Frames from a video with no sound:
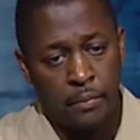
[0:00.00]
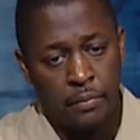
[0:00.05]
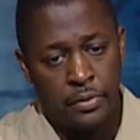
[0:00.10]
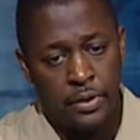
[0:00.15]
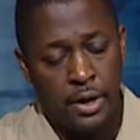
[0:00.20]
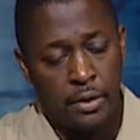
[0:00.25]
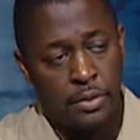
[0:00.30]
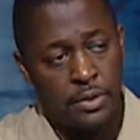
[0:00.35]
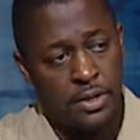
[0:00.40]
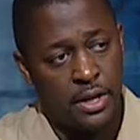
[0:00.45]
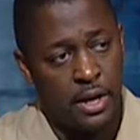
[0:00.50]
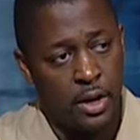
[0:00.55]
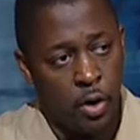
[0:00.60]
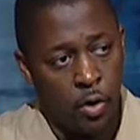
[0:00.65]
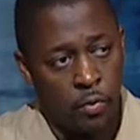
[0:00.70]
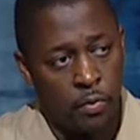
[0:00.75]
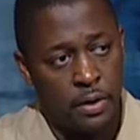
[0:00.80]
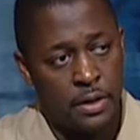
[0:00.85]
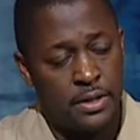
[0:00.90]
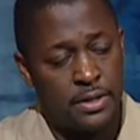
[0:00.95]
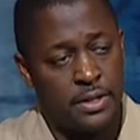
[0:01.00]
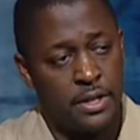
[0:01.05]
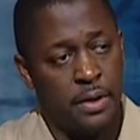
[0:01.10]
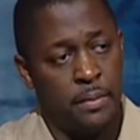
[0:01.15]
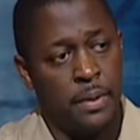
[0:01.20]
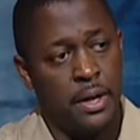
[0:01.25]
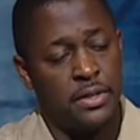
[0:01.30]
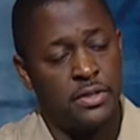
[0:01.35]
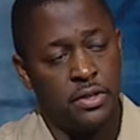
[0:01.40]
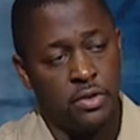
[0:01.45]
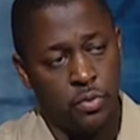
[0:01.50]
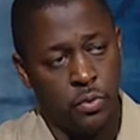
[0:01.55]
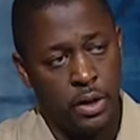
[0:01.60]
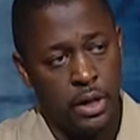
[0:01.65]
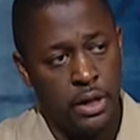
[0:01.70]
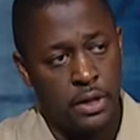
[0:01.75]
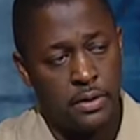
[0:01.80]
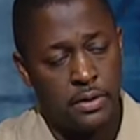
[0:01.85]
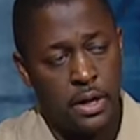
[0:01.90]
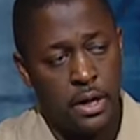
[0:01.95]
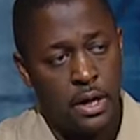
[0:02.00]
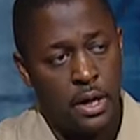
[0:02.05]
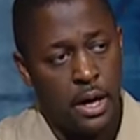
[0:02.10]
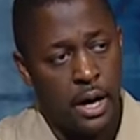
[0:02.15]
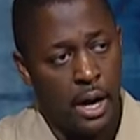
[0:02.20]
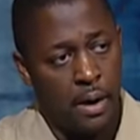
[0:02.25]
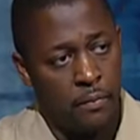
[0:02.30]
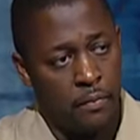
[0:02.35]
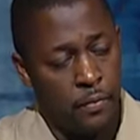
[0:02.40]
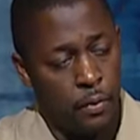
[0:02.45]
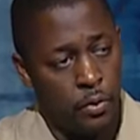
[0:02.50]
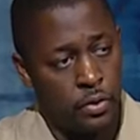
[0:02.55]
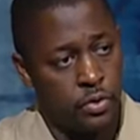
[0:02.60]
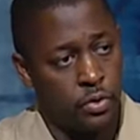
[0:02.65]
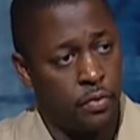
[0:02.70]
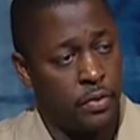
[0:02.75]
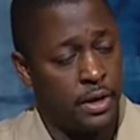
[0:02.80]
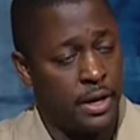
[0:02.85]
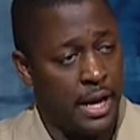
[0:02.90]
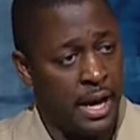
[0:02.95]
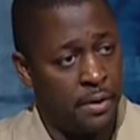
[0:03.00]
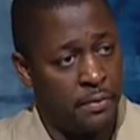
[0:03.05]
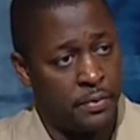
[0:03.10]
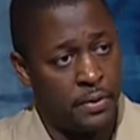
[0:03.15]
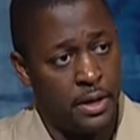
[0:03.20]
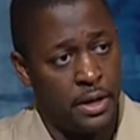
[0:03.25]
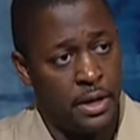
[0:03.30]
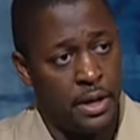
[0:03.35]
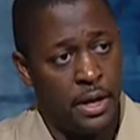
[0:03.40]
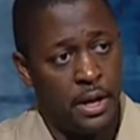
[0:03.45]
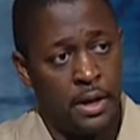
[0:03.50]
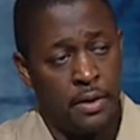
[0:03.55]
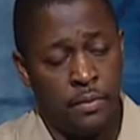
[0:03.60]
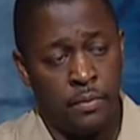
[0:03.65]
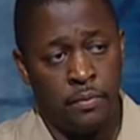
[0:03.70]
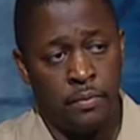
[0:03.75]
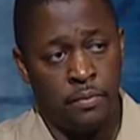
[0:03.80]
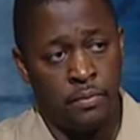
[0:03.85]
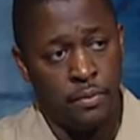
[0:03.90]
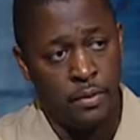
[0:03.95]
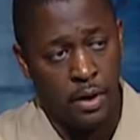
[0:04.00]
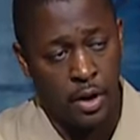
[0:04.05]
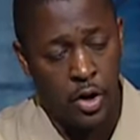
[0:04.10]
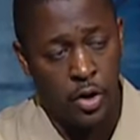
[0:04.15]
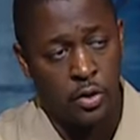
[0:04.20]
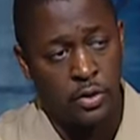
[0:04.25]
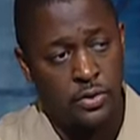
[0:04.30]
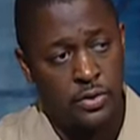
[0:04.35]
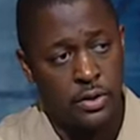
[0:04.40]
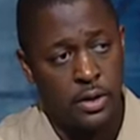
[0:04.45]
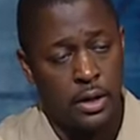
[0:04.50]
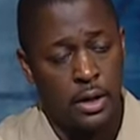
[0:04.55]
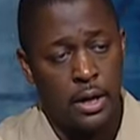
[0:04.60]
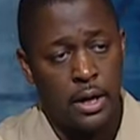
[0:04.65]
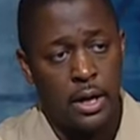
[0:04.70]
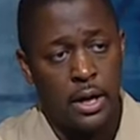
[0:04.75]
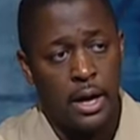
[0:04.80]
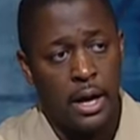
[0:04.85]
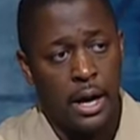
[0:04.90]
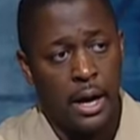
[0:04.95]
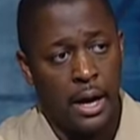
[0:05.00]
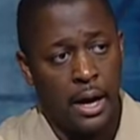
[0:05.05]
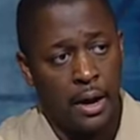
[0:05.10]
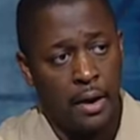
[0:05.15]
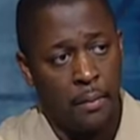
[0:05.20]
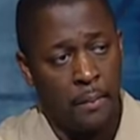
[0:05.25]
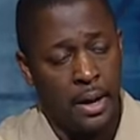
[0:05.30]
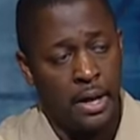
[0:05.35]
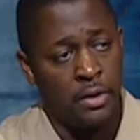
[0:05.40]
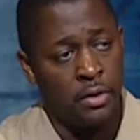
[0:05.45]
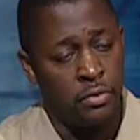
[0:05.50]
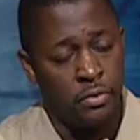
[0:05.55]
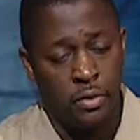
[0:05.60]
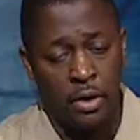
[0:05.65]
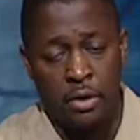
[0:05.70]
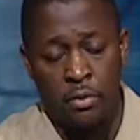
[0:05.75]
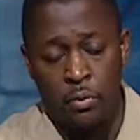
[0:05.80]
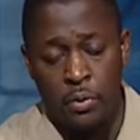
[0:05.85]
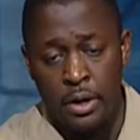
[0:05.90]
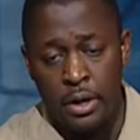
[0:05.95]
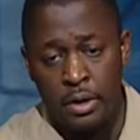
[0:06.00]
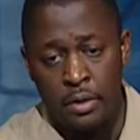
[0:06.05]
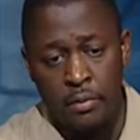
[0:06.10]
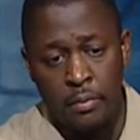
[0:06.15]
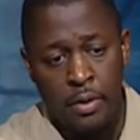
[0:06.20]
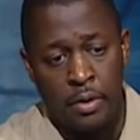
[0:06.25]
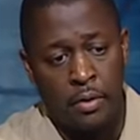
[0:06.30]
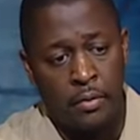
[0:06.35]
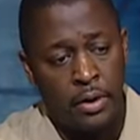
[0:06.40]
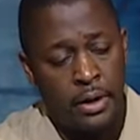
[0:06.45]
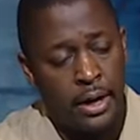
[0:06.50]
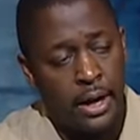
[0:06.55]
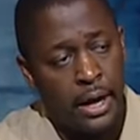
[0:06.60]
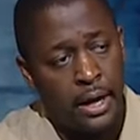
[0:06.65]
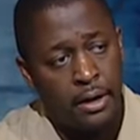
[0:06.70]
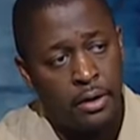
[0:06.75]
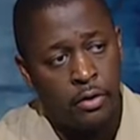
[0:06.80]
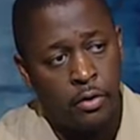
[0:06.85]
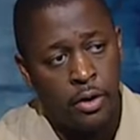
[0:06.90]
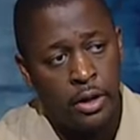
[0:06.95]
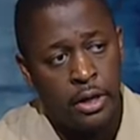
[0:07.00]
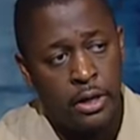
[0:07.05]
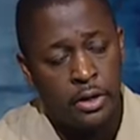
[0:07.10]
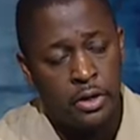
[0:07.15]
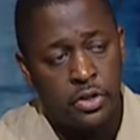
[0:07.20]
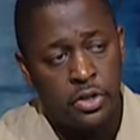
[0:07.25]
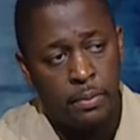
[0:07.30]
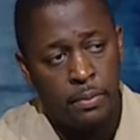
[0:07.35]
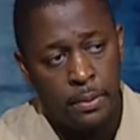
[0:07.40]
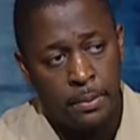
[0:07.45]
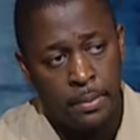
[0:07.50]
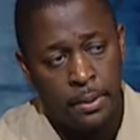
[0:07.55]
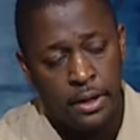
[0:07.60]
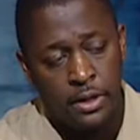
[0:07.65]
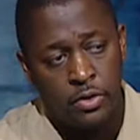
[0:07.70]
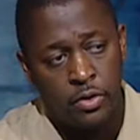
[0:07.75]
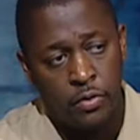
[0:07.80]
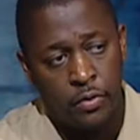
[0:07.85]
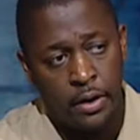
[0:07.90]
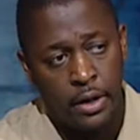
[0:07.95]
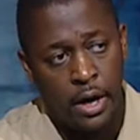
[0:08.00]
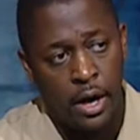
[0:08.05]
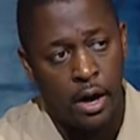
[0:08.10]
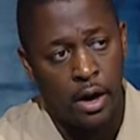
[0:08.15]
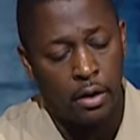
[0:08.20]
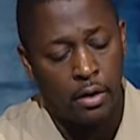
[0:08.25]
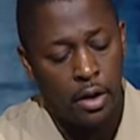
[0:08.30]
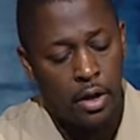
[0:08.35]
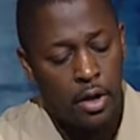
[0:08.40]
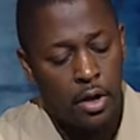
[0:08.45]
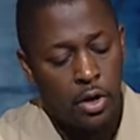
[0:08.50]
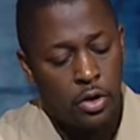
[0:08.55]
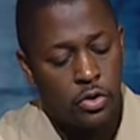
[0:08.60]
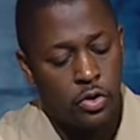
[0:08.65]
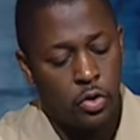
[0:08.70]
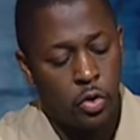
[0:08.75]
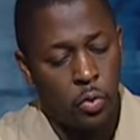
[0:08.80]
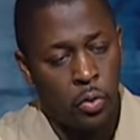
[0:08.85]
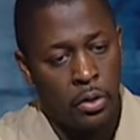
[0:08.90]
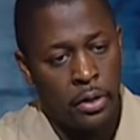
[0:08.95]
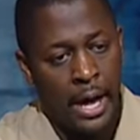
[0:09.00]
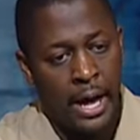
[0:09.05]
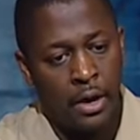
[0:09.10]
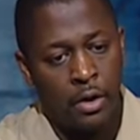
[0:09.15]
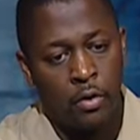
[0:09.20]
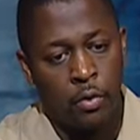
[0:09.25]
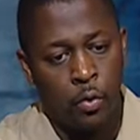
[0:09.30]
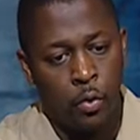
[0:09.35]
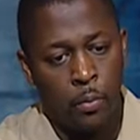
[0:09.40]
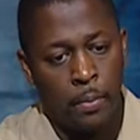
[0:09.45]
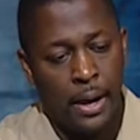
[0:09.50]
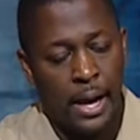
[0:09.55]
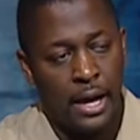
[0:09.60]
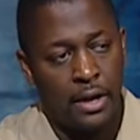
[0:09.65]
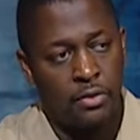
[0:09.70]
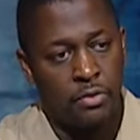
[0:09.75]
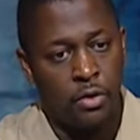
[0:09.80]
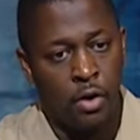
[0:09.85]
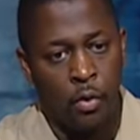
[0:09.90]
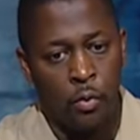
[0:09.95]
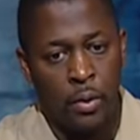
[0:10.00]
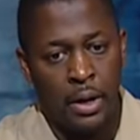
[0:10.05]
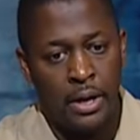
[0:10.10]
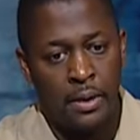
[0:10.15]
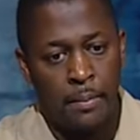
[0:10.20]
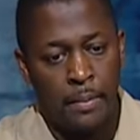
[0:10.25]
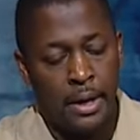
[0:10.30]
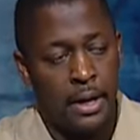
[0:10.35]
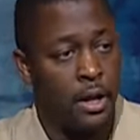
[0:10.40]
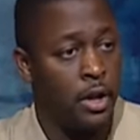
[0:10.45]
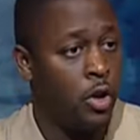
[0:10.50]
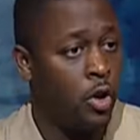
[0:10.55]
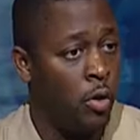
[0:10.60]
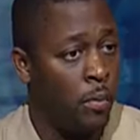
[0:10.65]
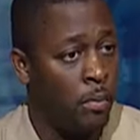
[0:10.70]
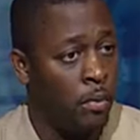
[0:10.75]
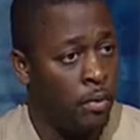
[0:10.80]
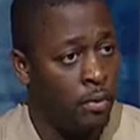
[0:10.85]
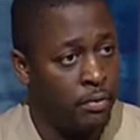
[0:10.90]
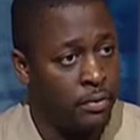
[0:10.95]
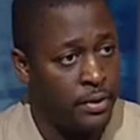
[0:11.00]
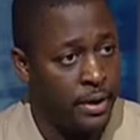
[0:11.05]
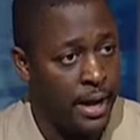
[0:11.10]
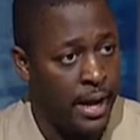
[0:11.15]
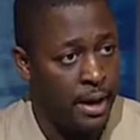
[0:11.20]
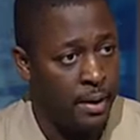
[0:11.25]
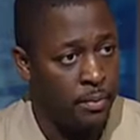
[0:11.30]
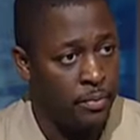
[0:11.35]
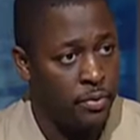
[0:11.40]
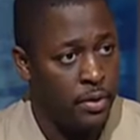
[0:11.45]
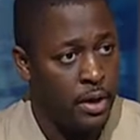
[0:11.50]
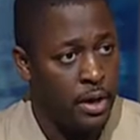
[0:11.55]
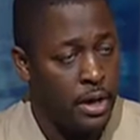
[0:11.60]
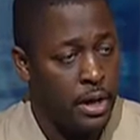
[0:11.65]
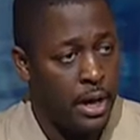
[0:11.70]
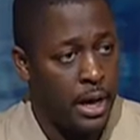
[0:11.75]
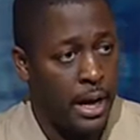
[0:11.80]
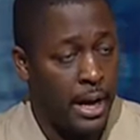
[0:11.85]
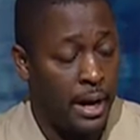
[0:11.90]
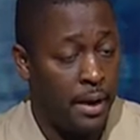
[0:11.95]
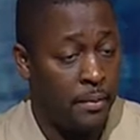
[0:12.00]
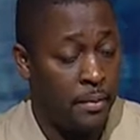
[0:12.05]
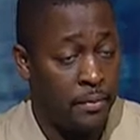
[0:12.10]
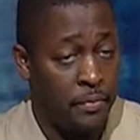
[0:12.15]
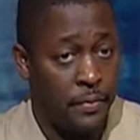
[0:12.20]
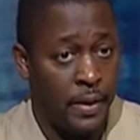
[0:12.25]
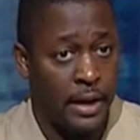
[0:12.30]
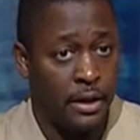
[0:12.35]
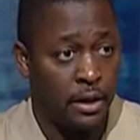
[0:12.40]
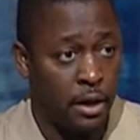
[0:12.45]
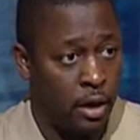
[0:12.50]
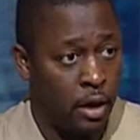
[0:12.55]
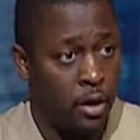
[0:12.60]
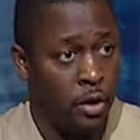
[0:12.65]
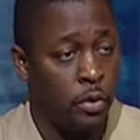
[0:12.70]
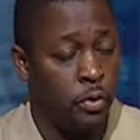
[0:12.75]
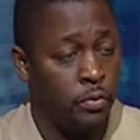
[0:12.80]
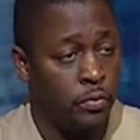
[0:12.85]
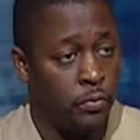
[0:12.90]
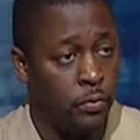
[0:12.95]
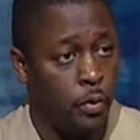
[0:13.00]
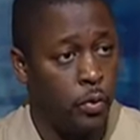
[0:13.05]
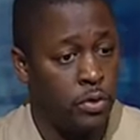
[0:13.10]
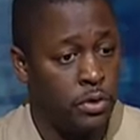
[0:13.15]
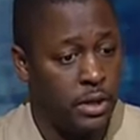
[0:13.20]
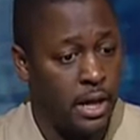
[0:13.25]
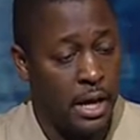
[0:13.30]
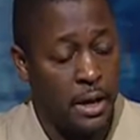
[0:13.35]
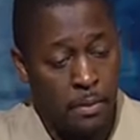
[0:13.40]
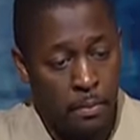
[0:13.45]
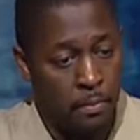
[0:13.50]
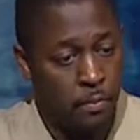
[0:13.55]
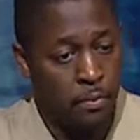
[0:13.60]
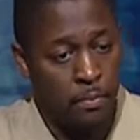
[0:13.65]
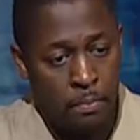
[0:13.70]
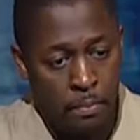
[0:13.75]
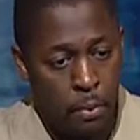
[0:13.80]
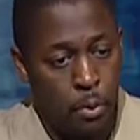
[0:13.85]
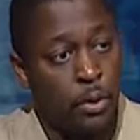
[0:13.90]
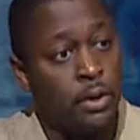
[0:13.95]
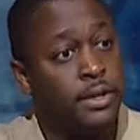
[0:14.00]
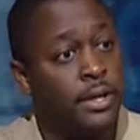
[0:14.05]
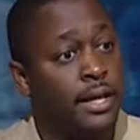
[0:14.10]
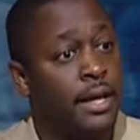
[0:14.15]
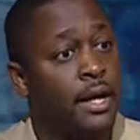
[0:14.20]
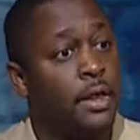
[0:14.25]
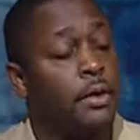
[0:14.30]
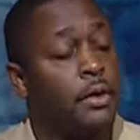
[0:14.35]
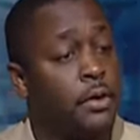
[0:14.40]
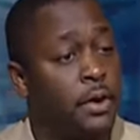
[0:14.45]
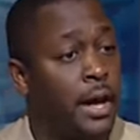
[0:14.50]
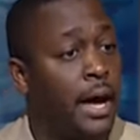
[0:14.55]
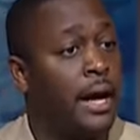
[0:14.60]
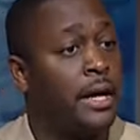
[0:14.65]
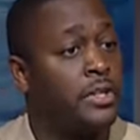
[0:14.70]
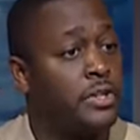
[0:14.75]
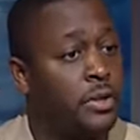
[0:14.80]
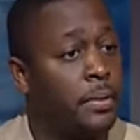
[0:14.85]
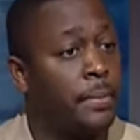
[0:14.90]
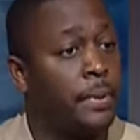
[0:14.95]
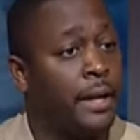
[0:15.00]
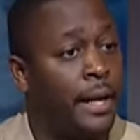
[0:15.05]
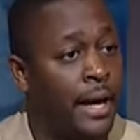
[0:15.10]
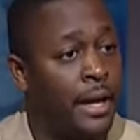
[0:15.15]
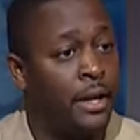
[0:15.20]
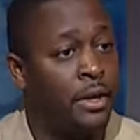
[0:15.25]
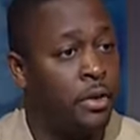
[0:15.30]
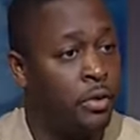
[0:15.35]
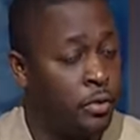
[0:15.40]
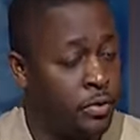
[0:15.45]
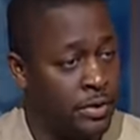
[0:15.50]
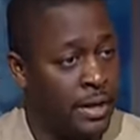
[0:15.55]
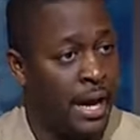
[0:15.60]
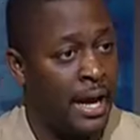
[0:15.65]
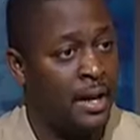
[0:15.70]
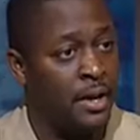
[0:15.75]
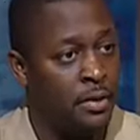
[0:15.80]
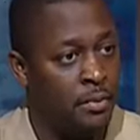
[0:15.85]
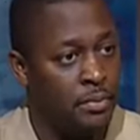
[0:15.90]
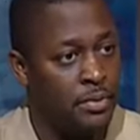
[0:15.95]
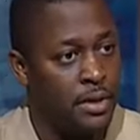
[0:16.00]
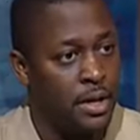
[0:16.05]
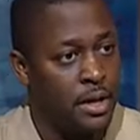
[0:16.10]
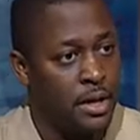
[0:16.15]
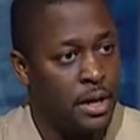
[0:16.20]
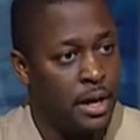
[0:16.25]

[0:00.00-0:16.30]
Terrace King over at CMS, as well as folks over at FDA, HRSA, and we already had great leadership in place over at ARC. So that group has already met a number of times. In fact, a lot of those folks helped pull together the action plan and those items.